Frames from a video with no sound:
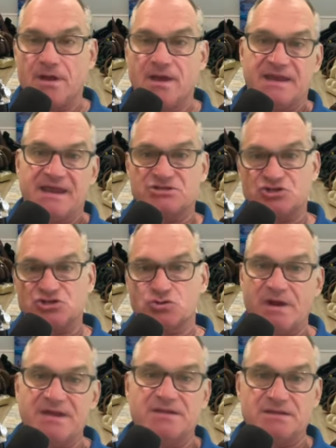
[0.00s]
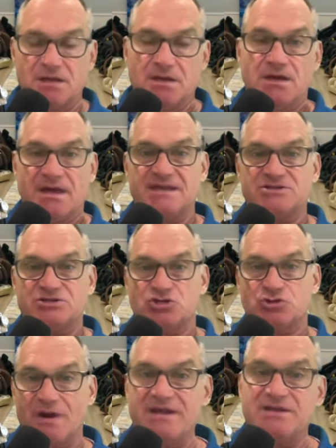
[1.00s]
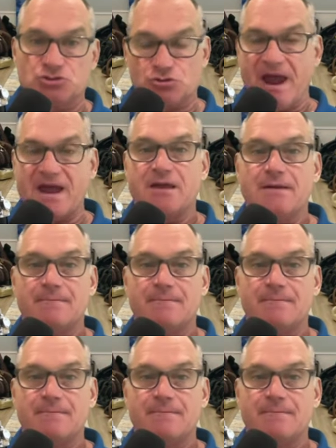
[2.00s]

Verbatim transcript: It has a straight it has a straight track,